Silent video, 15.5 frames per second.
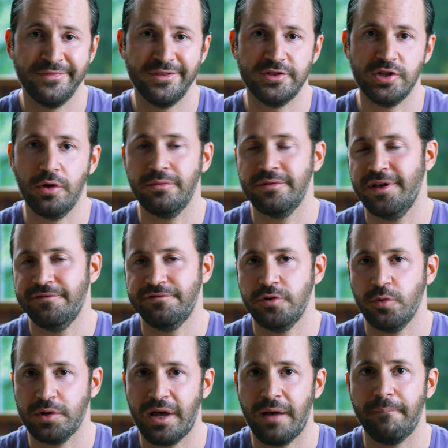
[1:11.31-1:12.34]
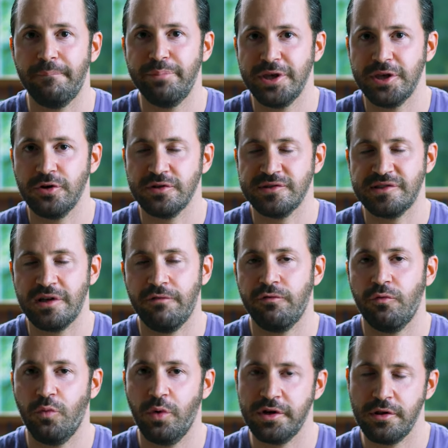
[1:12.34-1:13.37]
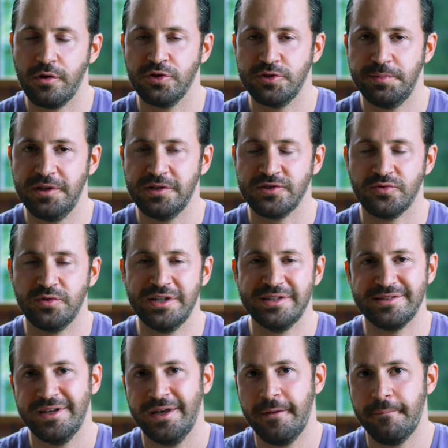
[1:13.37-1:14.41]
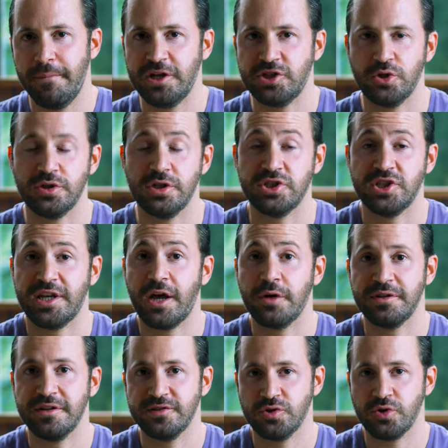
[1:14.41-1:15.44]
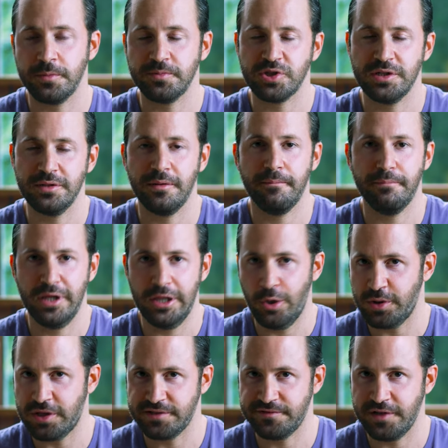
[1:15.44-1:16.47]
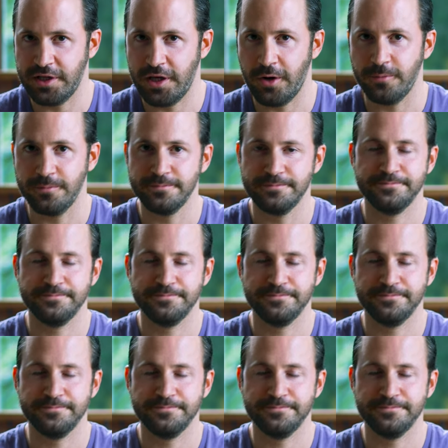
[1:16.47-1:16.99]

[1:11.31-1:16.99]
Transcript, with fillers: So if you wanna pick yourself one of those penis rings, make sure to check out the description below this video.